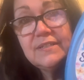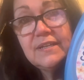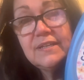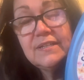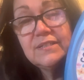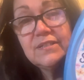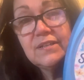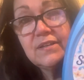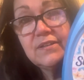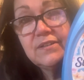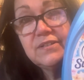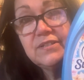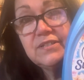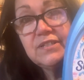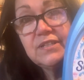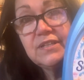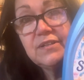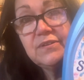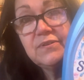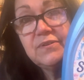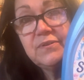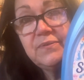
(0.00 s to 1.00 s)
at Dollar
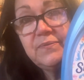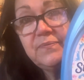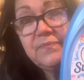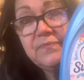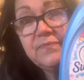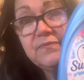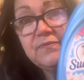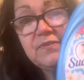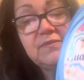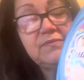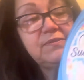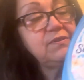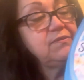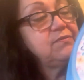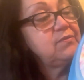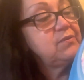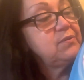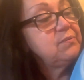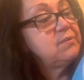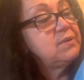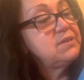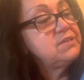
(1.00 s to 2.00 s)
General,
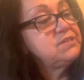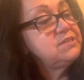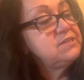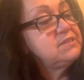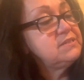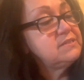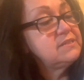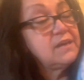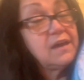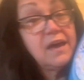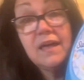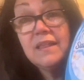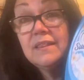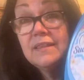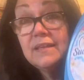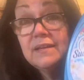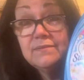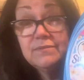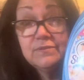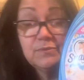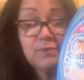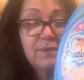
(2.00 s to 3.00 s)
54 washes. I
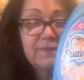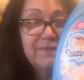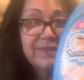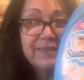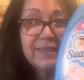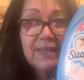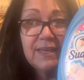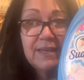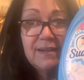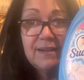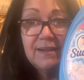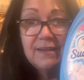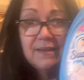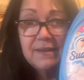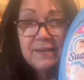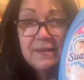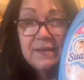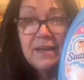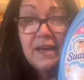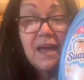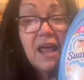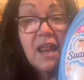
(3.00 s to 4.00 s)
love Suavitel.
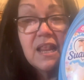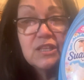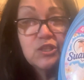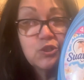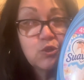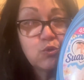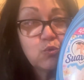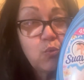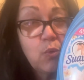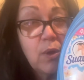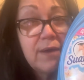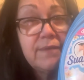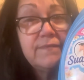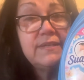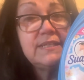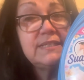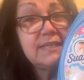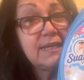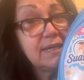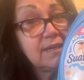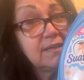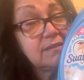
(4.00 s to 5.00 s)

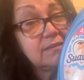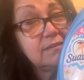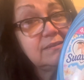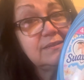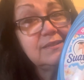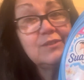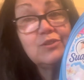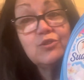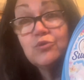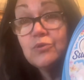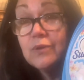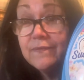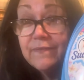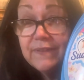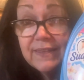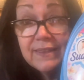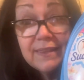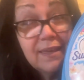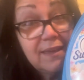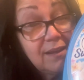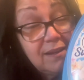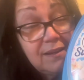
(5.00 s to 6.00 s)
Suavitel.
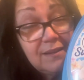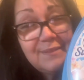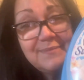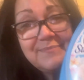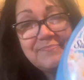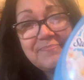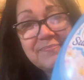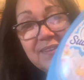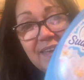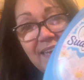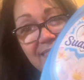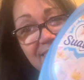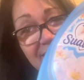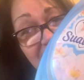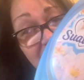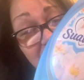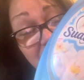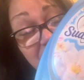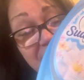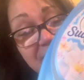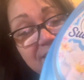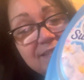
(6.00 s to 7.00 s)
Suavitel. I
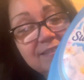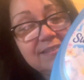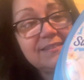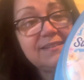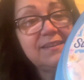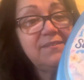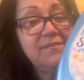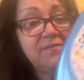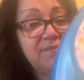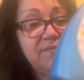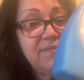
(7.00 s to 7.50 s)
love this stuff.